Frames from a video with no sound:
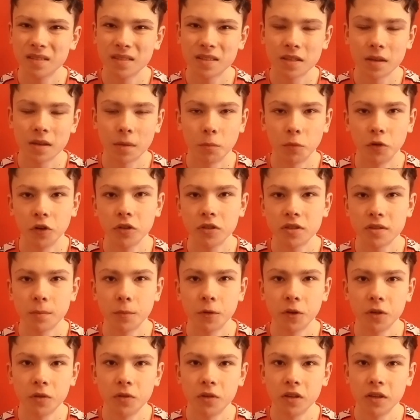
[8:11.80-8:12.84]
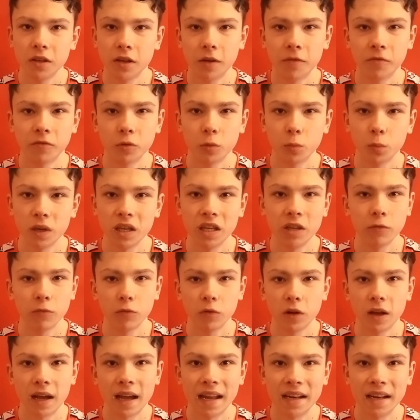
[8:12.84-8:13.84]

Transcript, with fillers: someone someone who can cover a winger